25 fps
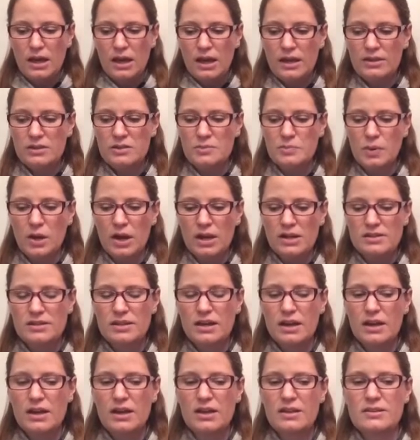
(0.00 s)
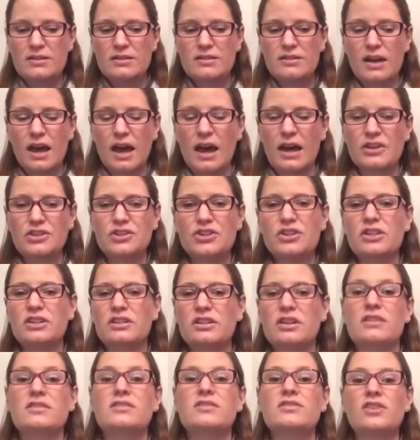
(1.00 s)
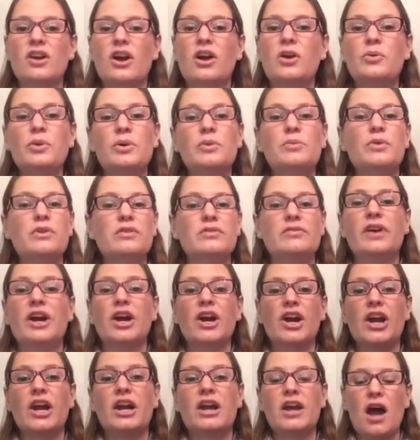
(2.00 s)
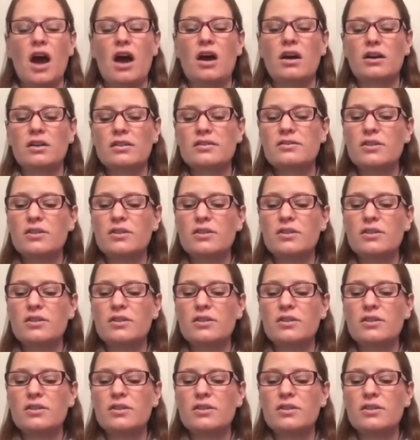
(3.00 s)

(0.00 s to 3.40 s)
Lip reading: And this process actually does start when we're very young.